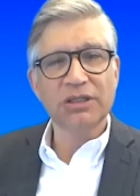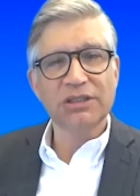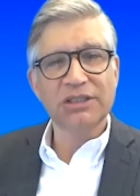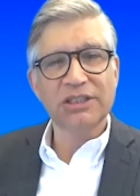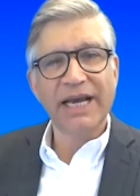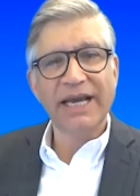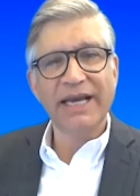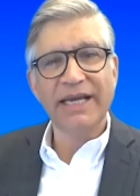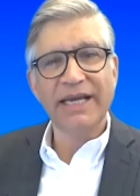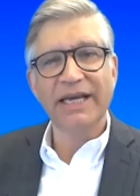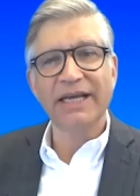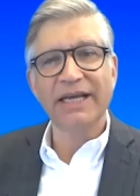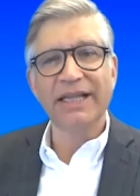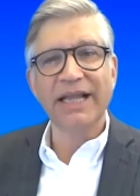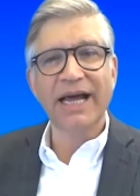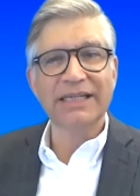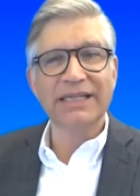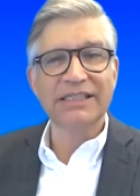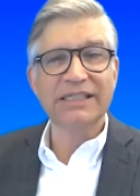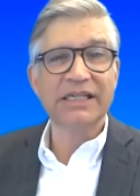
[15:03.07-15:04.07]
taking
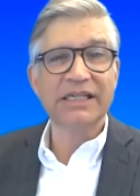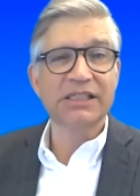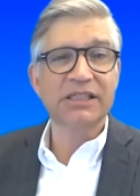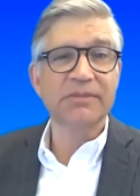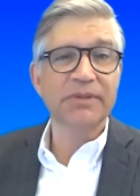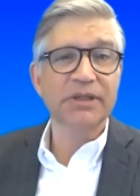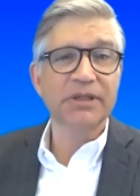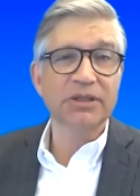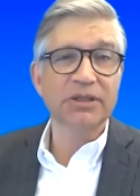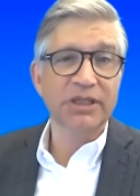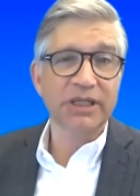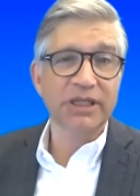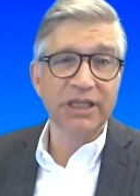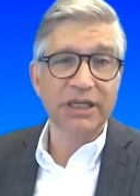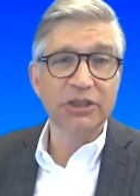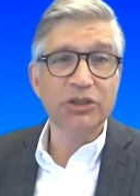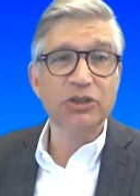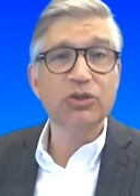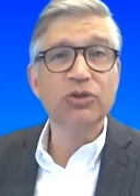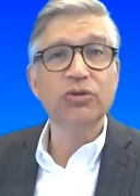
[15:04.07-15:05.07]
that sensibility
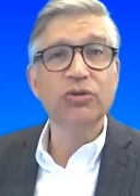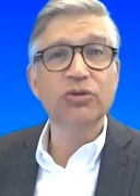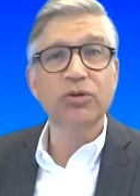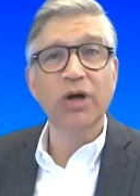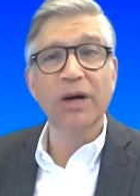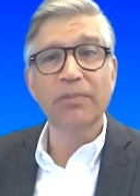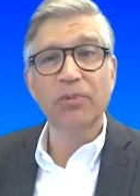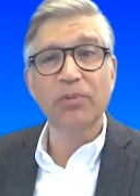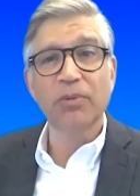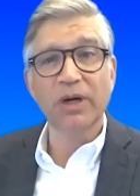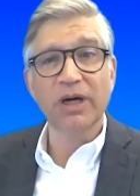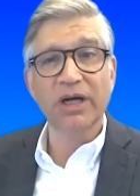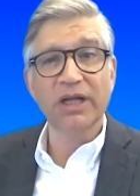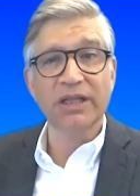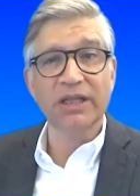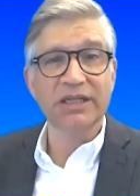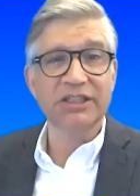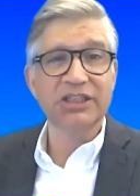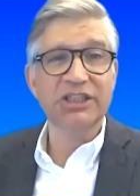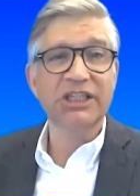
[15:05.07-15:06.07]
that you grew up with
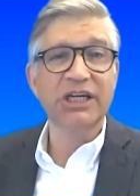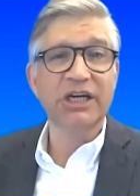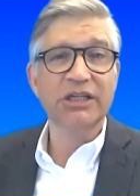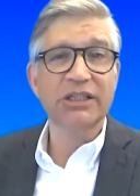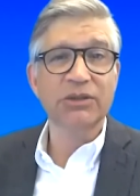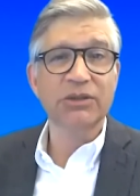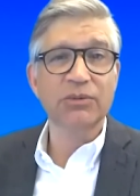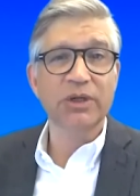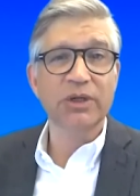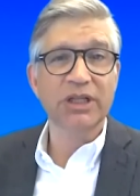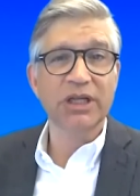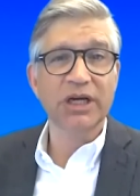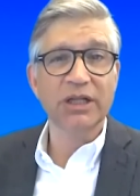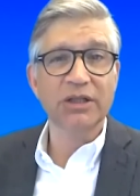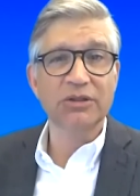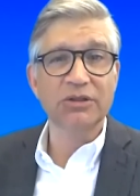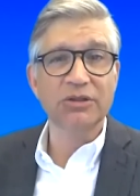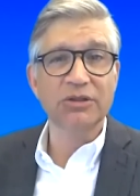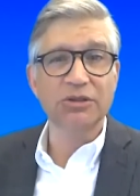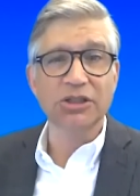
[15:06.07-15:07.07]
and sharing it with
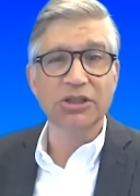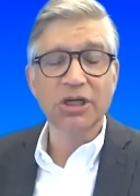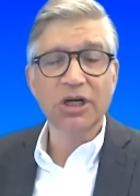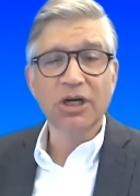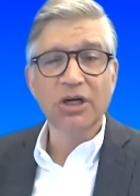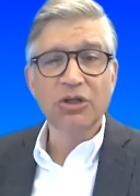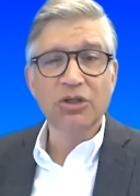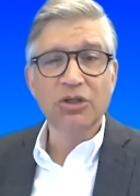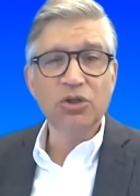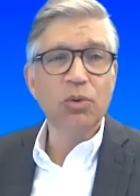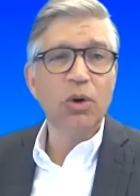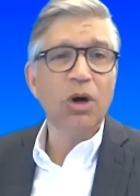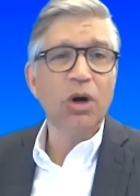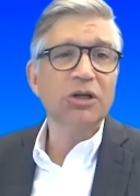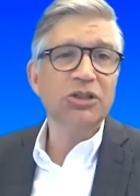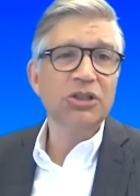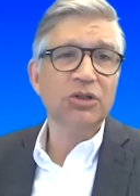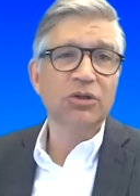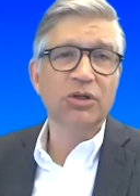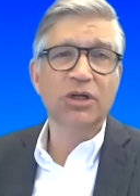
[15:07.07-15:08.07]
others, you
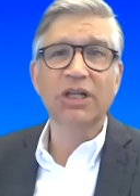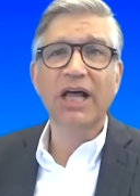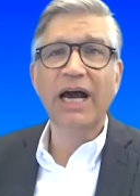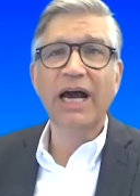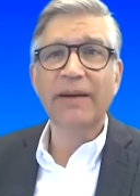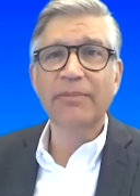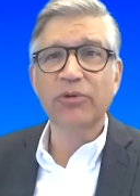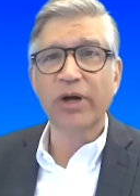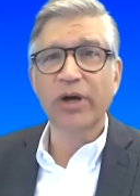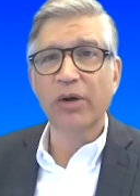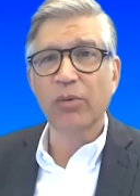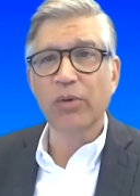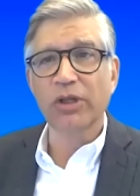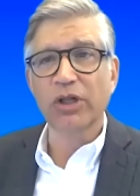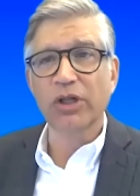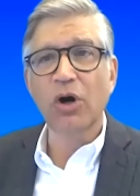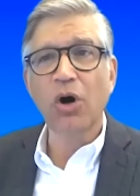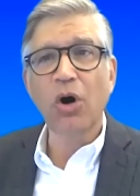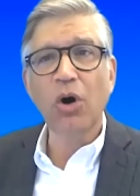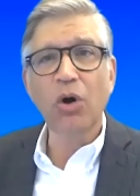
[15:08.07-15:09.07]
also collaborate with
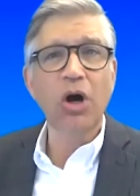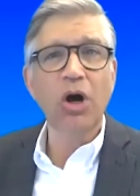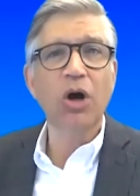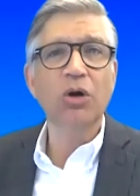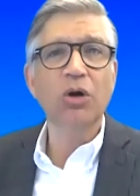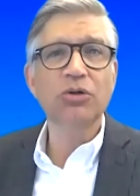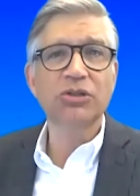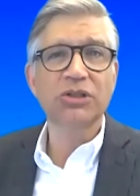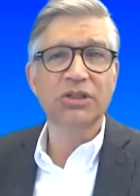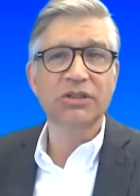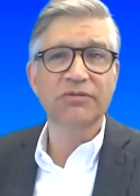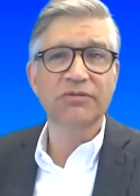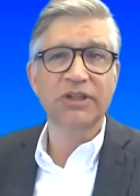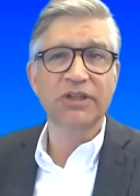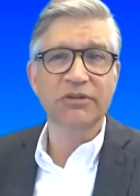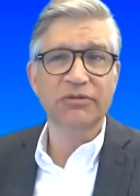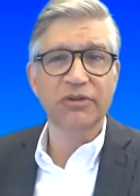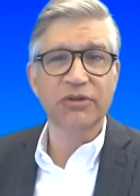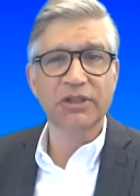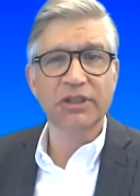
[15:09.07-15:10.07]
a whole host of
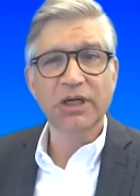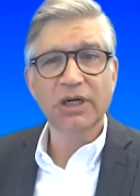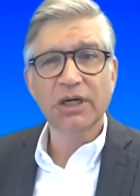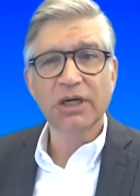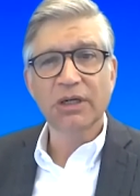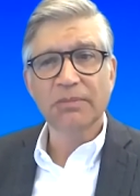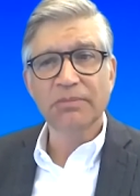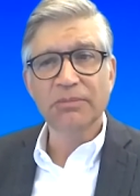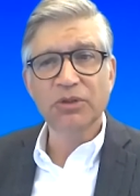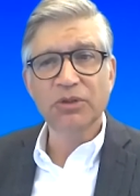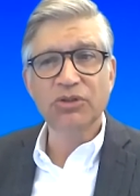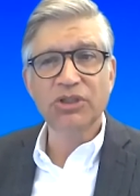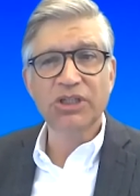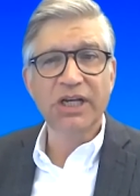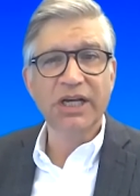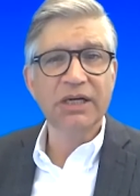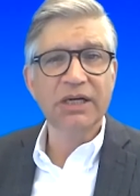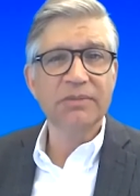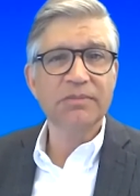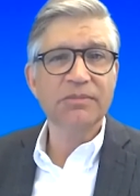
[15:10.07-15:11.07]
different
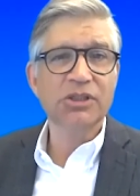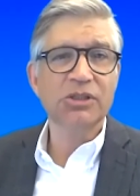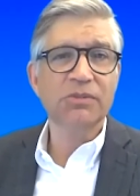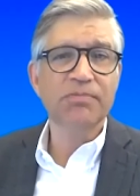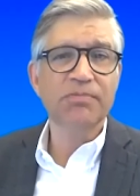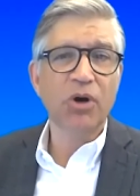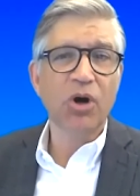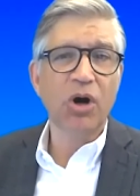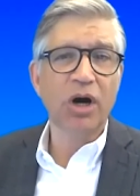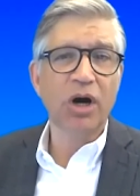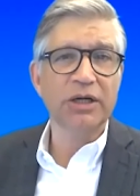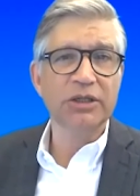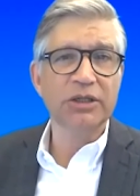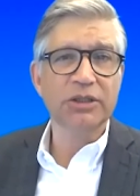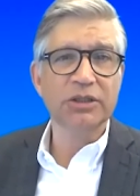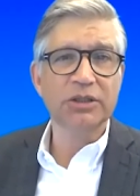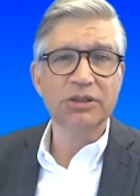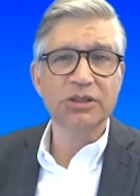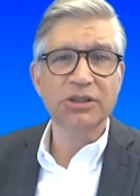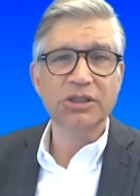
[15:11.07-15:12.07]
museums,
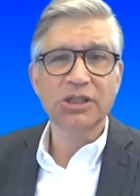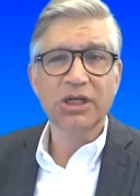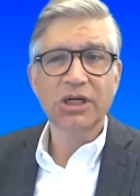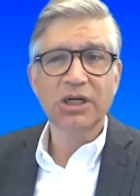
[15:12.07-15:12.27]
partners.